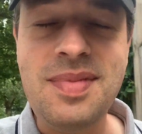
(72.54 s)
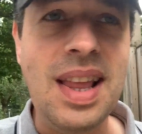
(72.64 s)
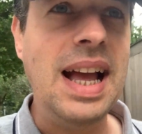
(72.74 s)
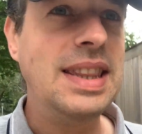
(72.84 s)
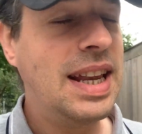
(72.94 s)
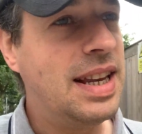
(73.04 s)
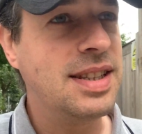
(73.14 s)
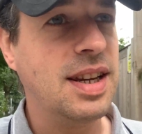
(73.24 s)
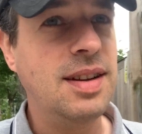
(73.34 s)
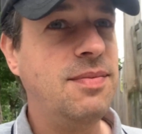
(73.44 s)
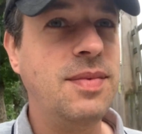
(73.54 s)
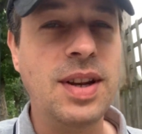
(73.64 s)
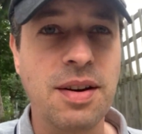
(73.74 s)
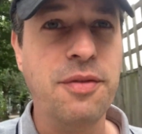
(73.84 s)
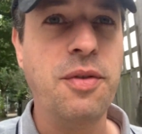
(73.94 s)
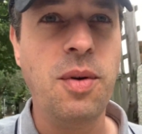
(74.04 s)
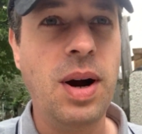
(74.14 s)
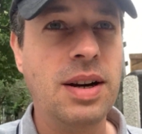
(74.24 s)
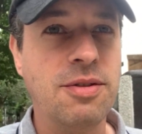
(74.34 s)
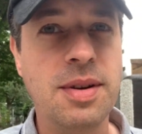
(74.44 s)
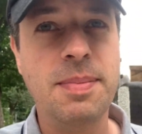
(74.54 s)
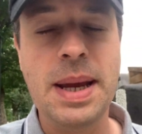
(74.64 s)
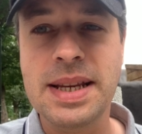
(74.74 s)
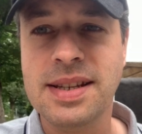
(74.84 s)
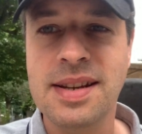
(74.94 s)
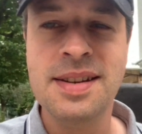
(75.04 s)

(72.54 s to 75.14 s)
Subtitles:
and then it's a 400 piece